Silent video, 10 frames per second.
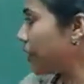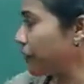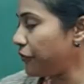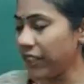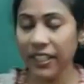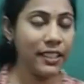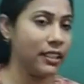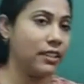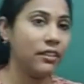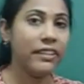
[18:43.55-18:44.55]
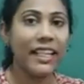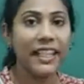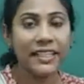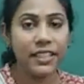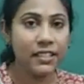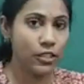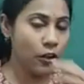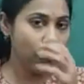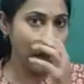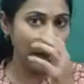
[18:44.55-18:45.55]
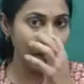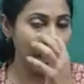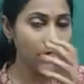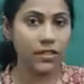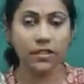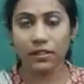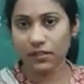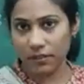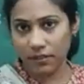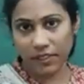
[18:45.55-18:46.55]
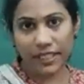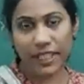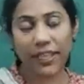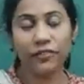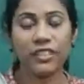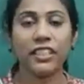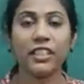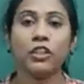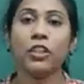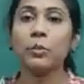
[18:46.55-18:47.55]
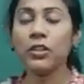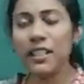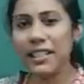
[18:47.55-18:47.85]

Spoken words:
different varieties of compounds that I have written on a board.